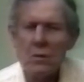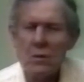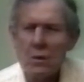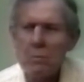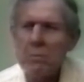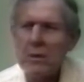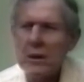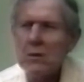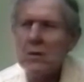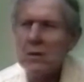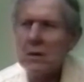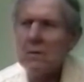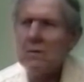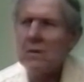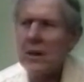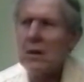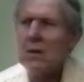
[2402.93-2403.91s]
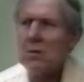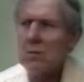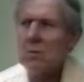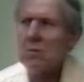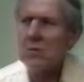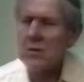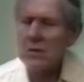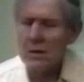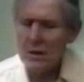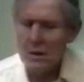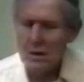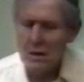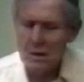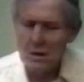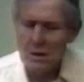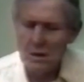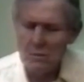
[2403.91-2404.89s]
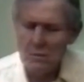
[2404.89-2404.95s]
the basic values
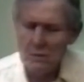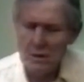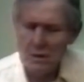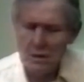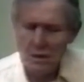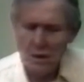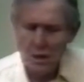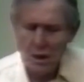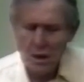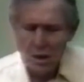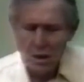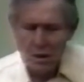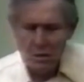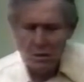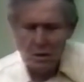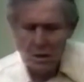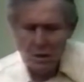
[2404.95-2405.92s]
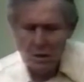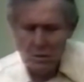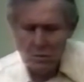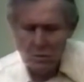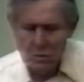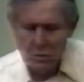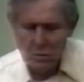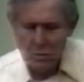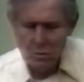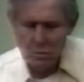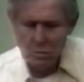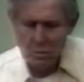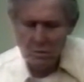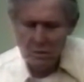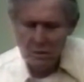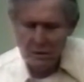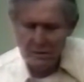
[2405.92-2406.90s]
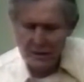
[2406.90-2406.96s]
that we need to
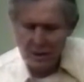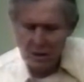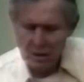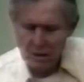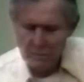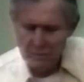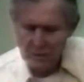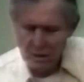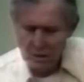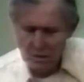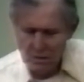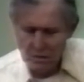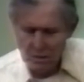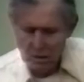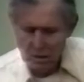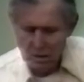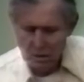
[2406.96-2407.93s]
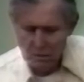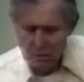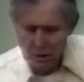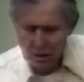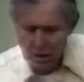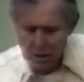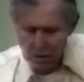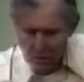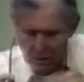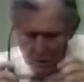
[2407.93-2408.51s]
develop. Now, I would like